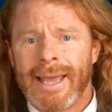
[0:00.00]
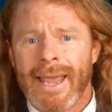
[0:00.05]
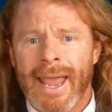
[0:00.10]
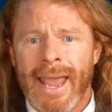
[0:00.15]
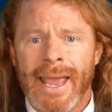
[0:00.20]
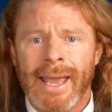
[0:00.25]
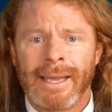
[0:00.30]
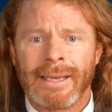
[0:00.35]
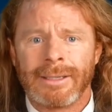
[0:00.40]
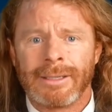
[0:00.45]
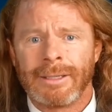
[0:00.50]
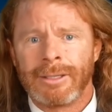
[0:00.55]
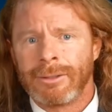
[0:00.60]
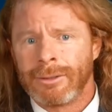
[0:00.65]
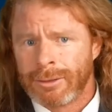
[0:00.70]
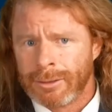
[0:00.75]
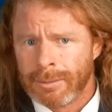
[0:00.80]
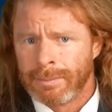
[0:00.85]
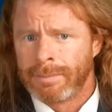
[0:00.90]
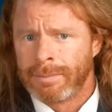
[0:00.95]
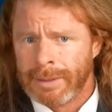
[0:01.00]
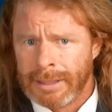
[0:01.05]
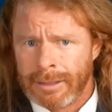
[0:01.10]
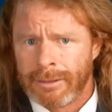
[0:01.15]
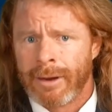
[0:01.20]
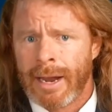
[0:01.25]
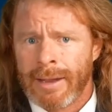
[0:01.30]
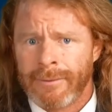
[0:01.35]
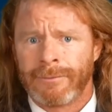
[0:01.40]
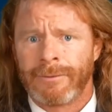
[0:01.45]
And you should be
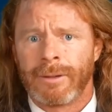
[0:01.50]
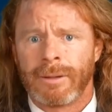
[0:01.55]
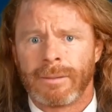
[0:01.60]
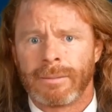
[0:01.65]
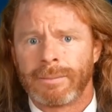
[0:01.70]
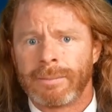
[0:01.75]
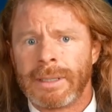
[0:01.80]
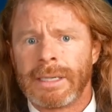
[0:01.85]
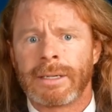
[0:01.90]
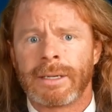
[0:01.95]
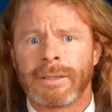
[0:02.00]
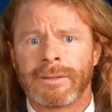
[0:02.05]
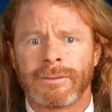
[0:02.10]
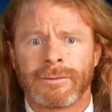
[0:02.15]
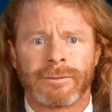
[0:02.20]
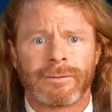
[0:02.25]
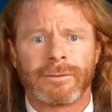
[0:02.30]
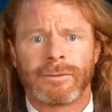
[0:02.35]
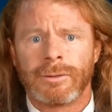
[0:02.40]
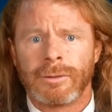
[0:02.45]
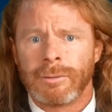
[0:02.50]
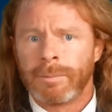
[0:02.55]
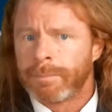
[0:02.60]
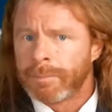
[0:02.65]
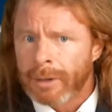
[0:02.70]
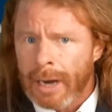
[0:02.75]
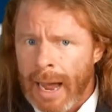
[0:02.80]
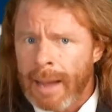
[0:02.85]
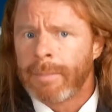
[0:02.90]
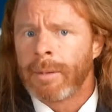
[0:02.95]
grateful, because you
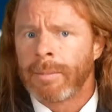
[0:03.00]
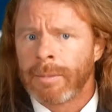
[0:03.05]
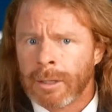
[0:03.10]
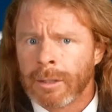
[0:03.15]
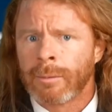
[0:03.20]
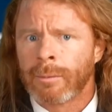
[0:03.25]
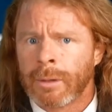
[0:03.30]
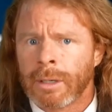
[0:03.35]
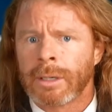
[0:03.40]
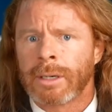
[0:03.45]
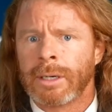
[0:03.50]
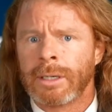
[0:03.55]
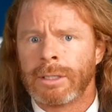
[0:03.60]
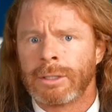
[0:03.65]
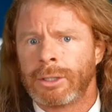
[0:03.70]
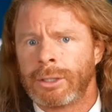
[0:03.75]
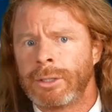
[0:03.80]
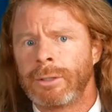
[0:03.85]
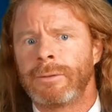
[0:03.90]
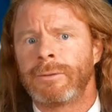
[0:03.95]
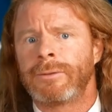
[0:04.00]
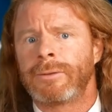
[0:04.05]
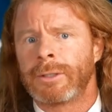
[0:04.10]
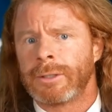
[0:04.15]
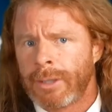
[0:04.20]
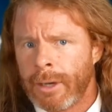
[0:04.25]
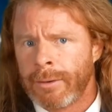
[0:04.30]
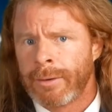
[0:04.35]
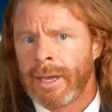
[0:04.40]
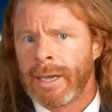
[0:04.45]
probably weren't going to choose
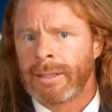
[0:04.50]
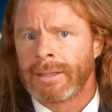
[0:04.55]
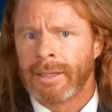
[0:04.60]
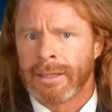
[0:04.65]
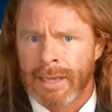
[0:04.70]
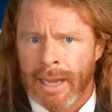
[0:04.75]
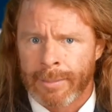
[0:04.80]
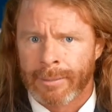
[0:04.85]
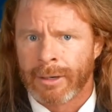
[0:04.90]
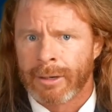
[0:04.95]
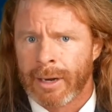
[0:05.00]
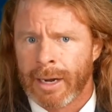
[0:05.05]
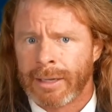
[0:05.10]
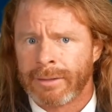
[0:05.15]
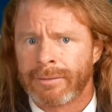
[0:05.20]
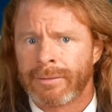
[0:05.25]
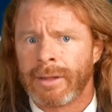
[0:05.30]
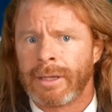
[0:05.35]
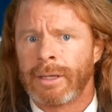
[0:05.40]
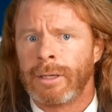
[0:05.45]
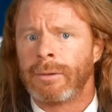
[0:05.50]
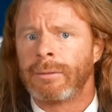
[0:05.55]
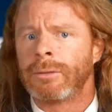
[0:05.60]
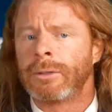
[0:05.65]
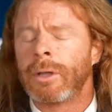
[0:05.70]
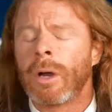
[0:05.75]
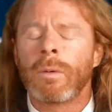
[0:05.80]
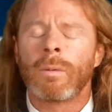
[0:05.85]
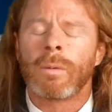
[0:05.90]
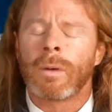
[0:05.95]
to donate to Democrats that you
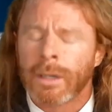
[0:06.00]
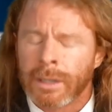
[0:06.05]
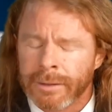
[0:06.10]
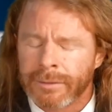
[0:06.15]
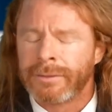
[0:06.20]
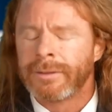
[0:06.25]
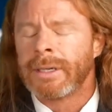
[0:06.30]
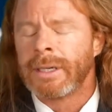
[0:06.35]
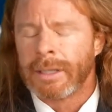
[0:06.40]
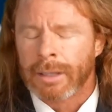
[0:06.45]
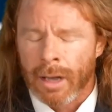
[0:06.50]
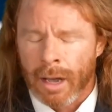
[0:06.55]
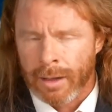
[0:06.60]
don't want to see in